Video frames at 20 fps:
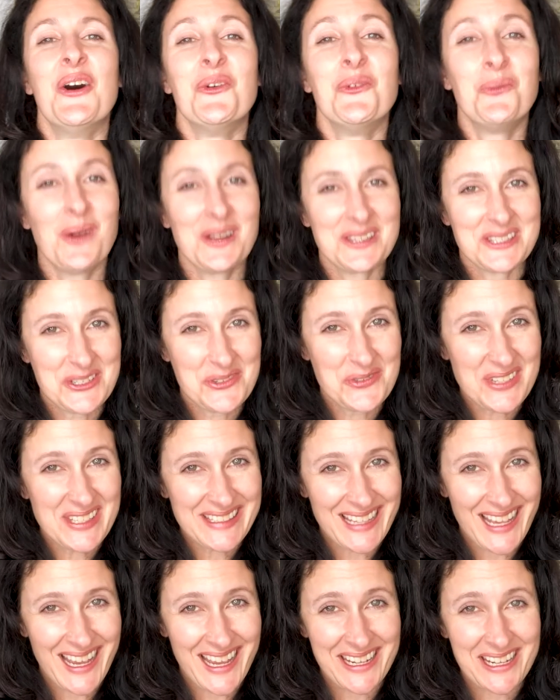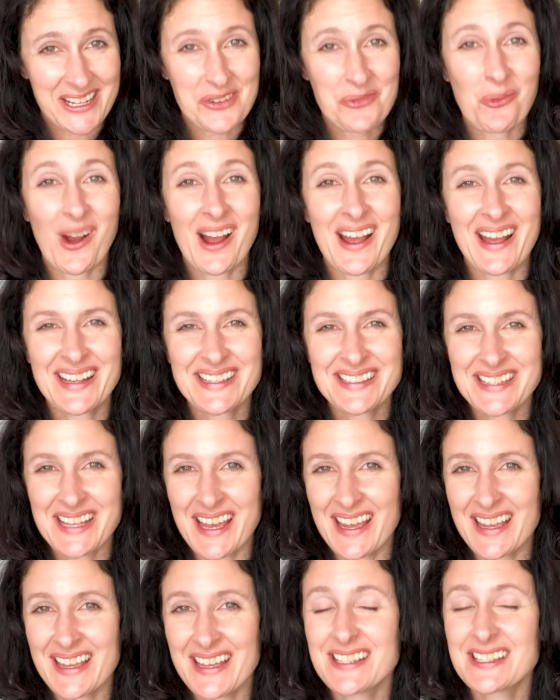Once you've decided
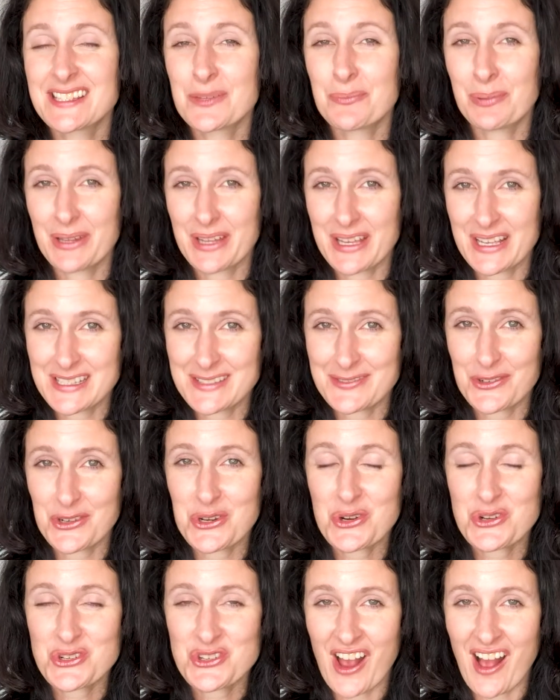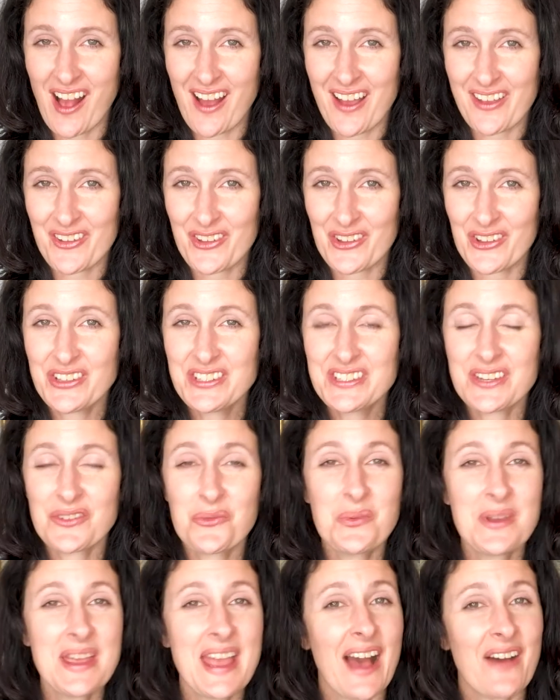YSA is the place for your child,
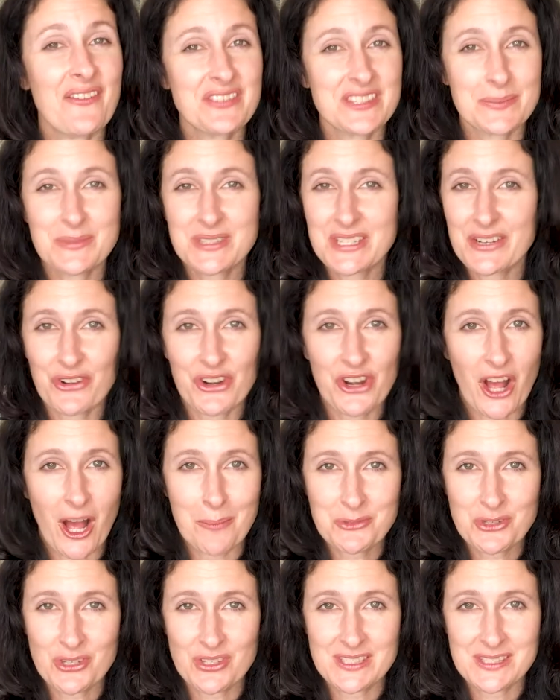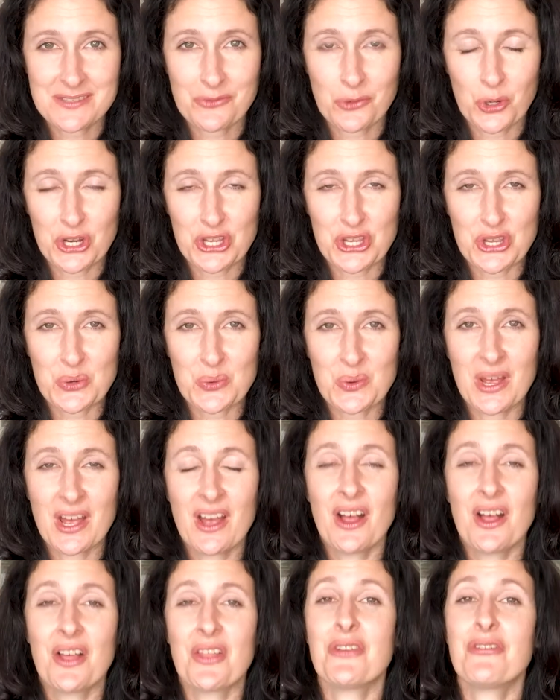we have some different options for you.
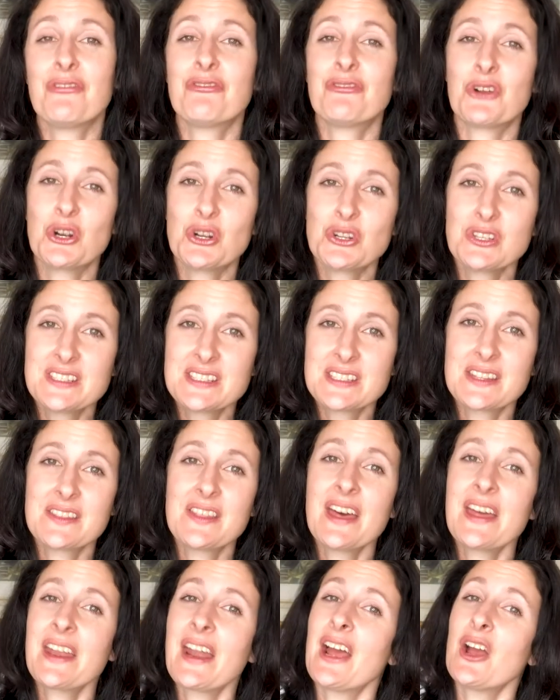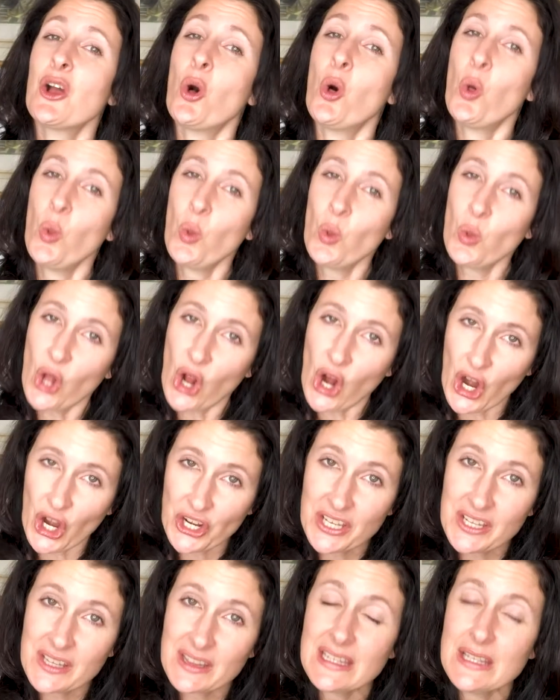The first that I
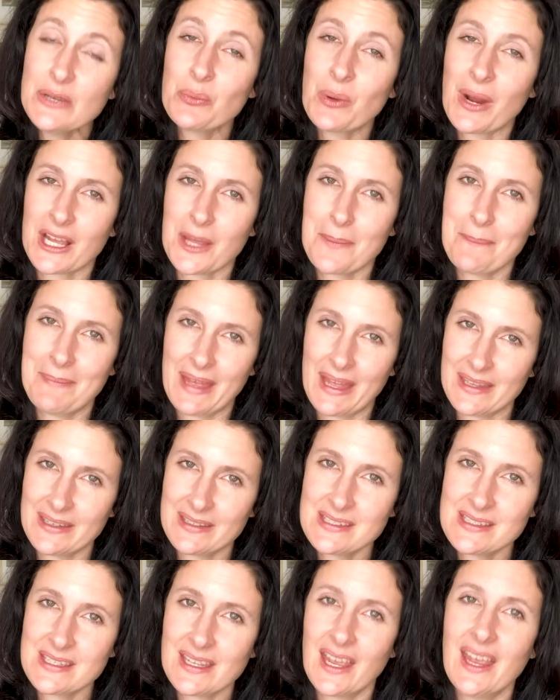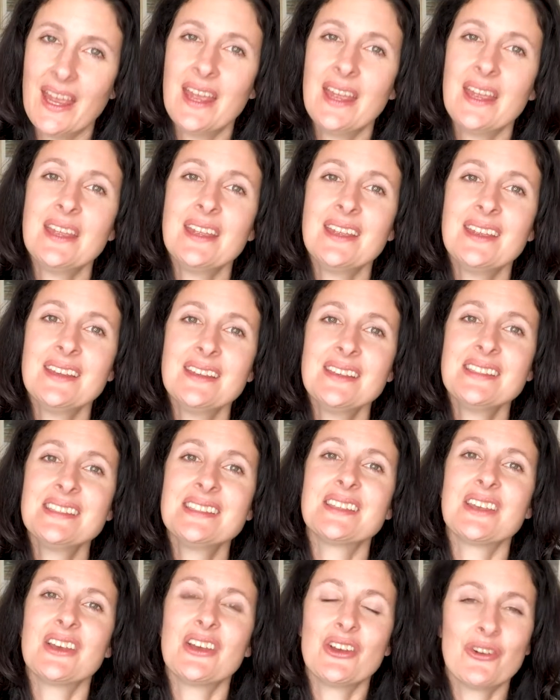wholeheartedly recommend is